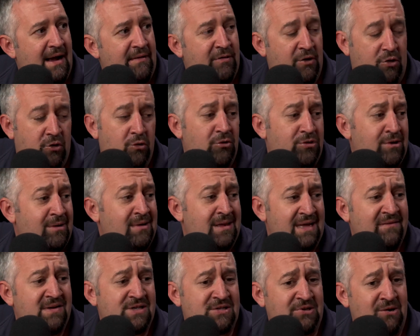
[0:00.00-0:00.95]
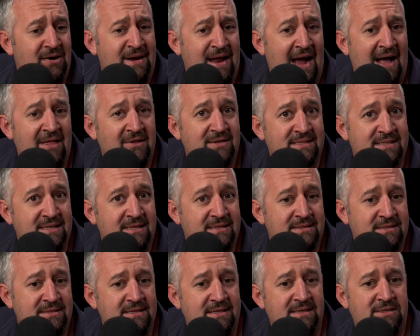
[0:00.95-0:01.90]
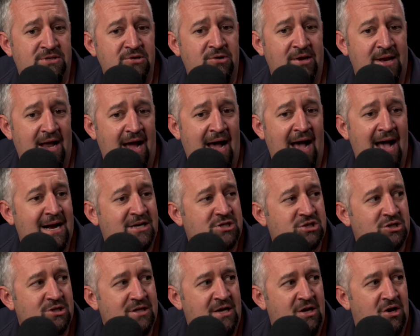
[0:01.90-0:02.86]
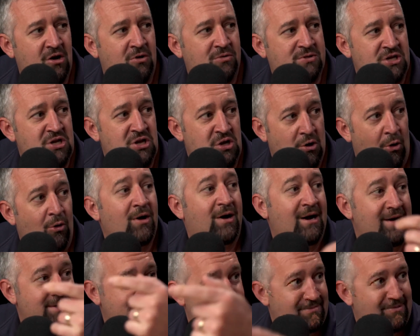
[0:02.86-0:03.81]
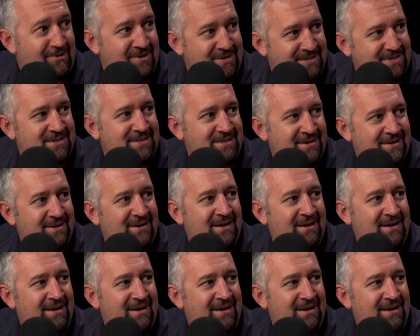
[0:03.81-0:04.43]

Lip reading: And the cool thing with inventory analysis is you could actually go to your customers